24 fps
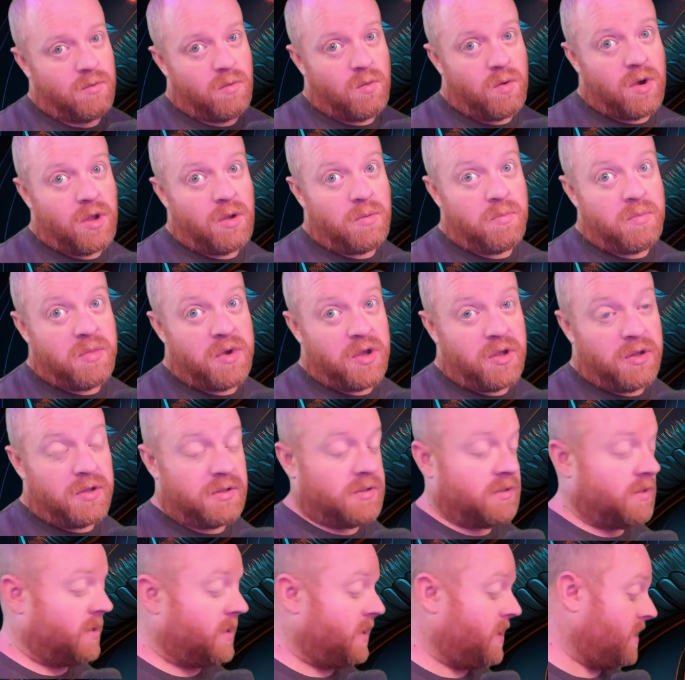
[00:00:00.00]
well
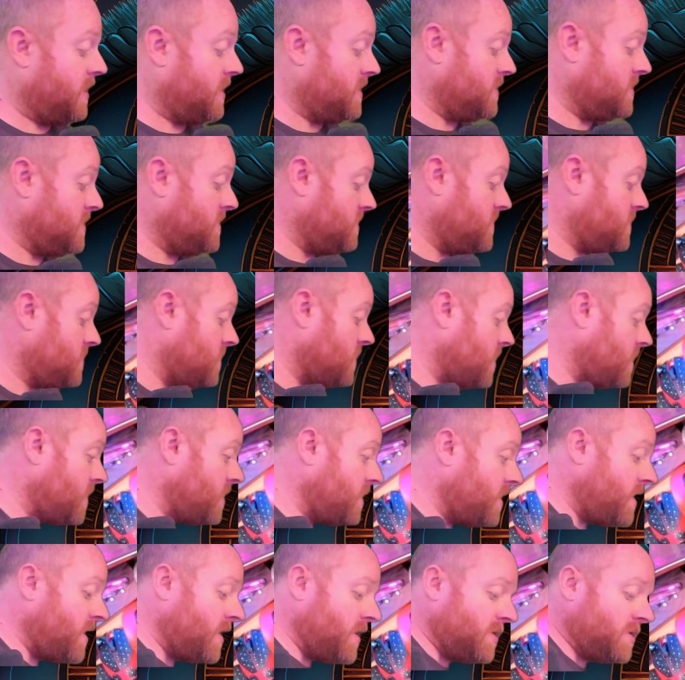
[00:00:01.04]
built and
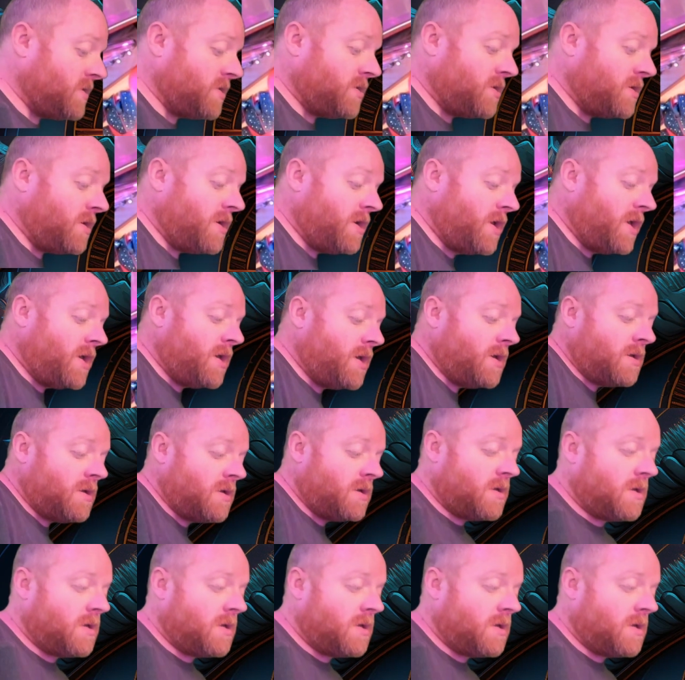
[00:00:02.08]
solid and sturdy.